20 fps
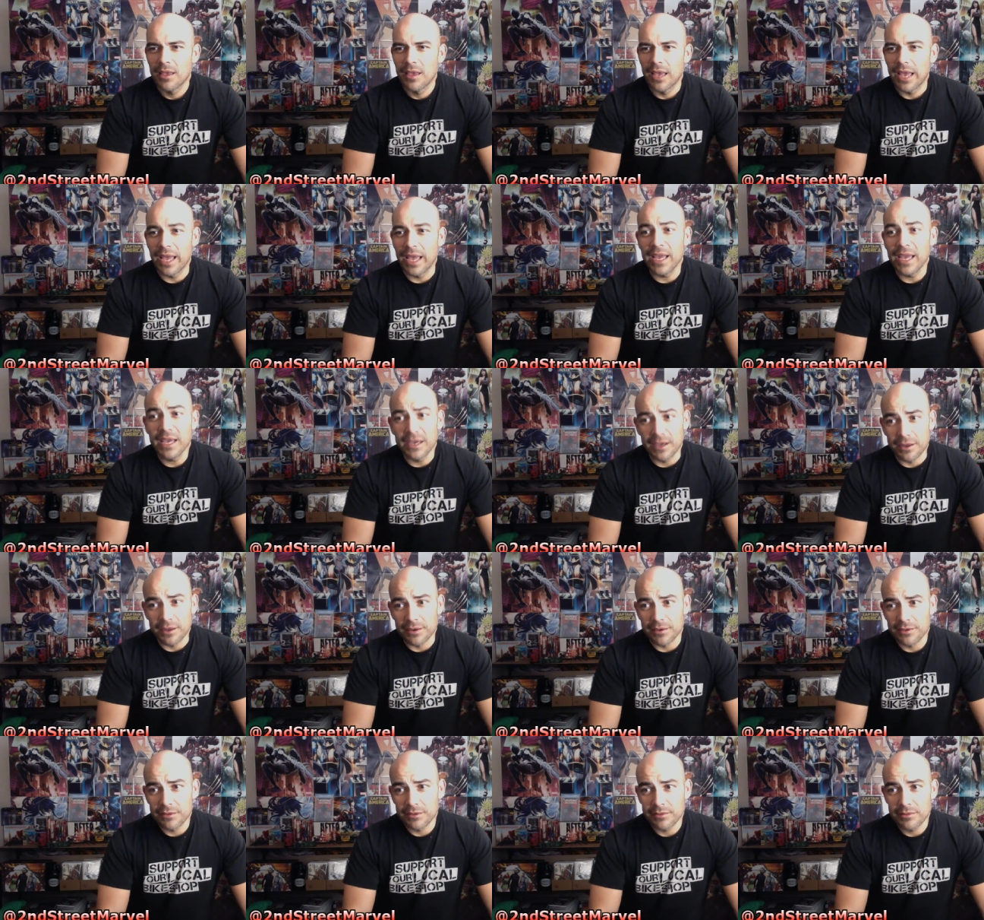
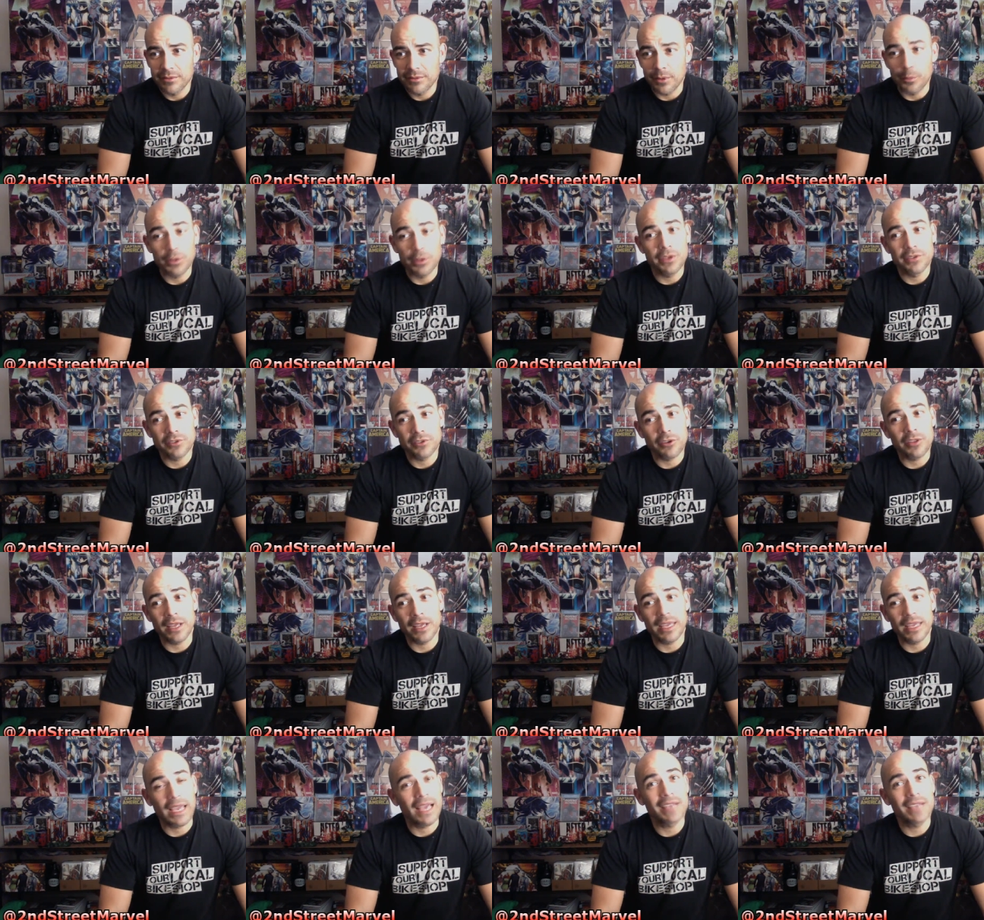And opinions are
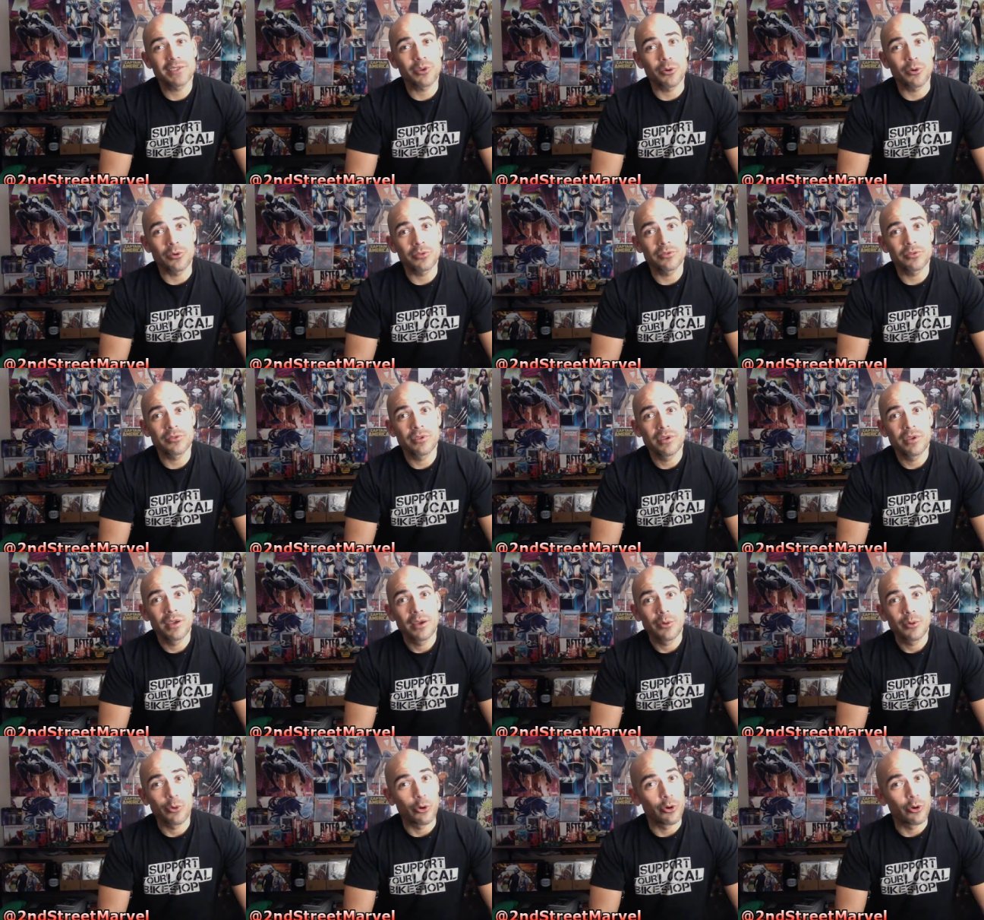like assholes.
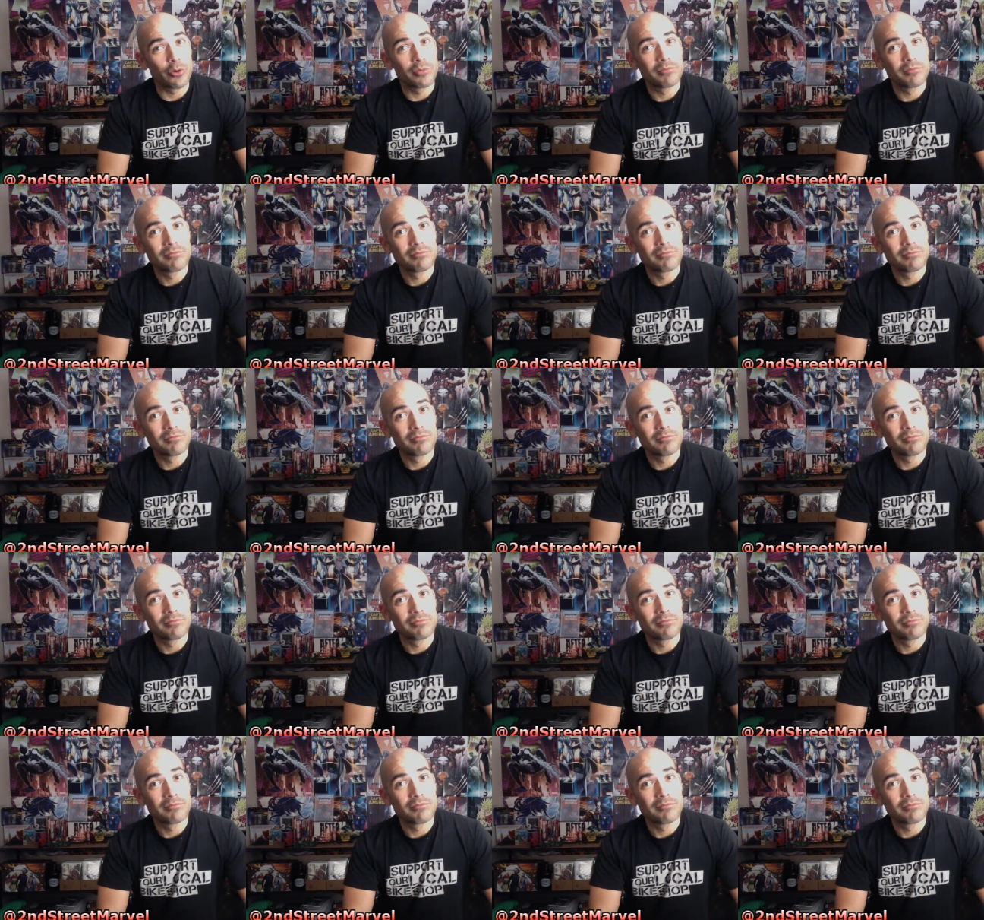Where